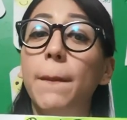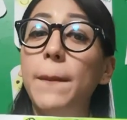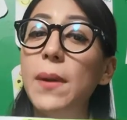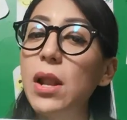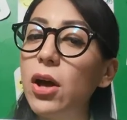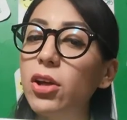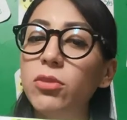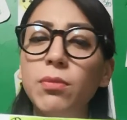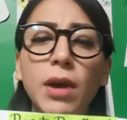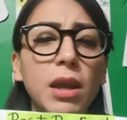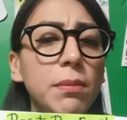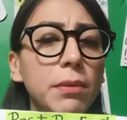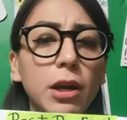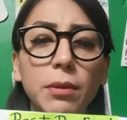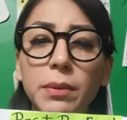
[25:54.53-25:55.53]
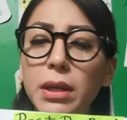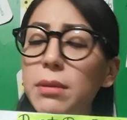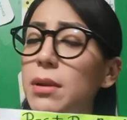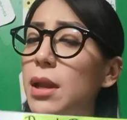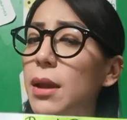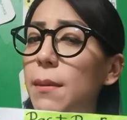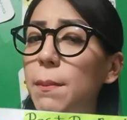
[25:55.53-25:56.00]
Plus my verb
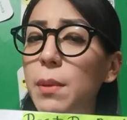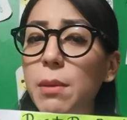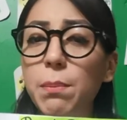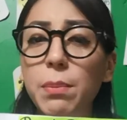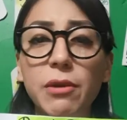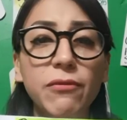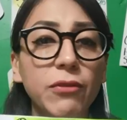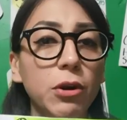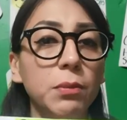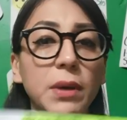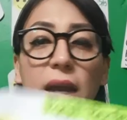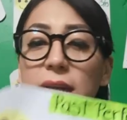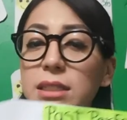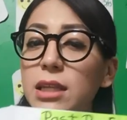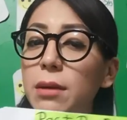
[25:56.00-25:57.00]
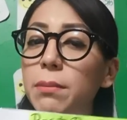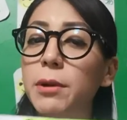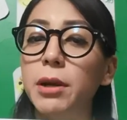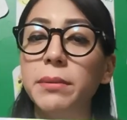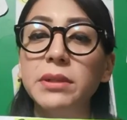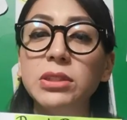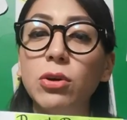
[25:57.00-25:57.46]
in PP form, guys. The
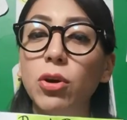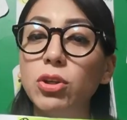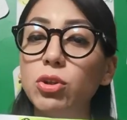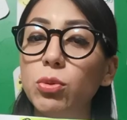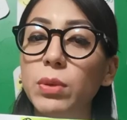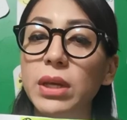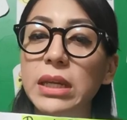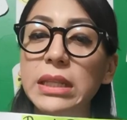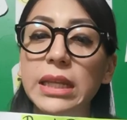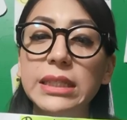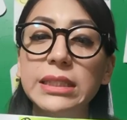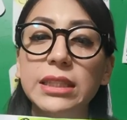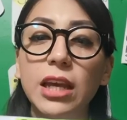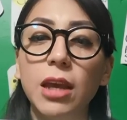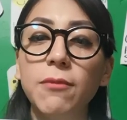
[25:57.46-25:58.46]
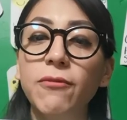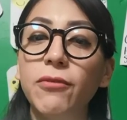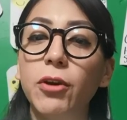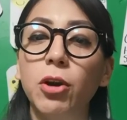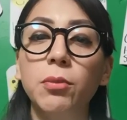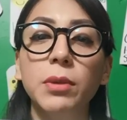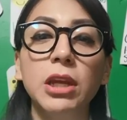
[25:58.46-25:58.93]
verb is going to be in the same
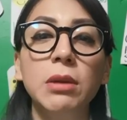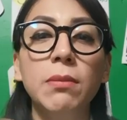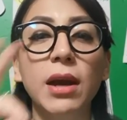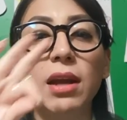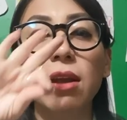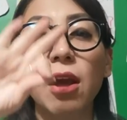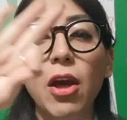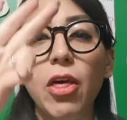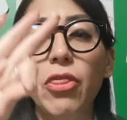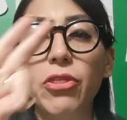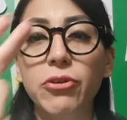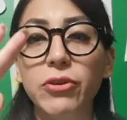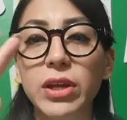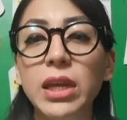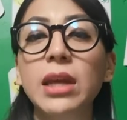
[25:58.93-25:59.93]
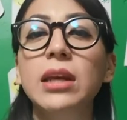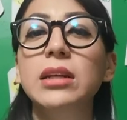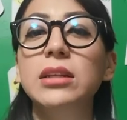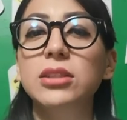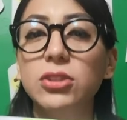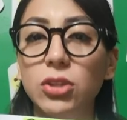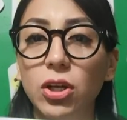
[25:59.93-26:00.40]
form in my three
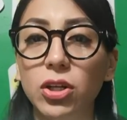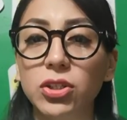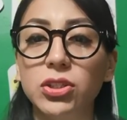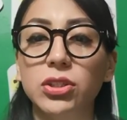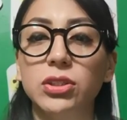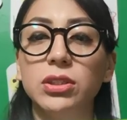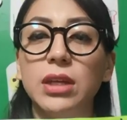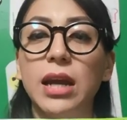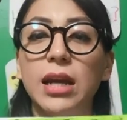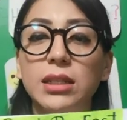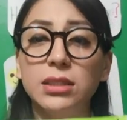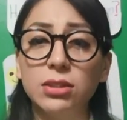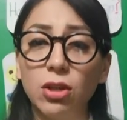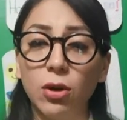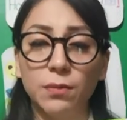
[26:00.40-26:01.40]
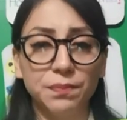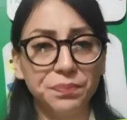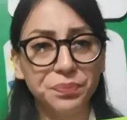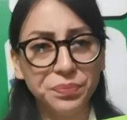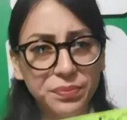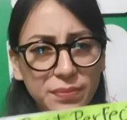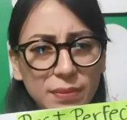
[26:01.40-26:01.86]
structures, guys. So,
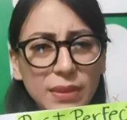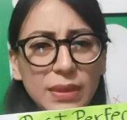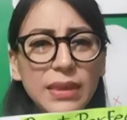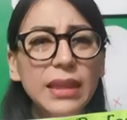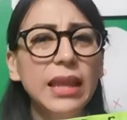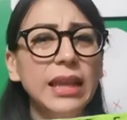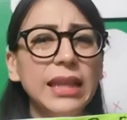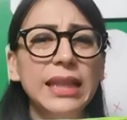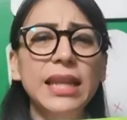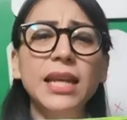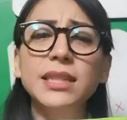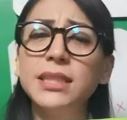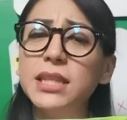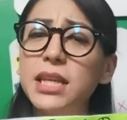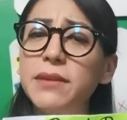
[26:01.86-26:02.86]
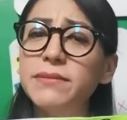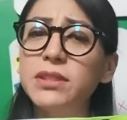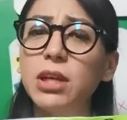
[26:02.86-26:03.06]
let's give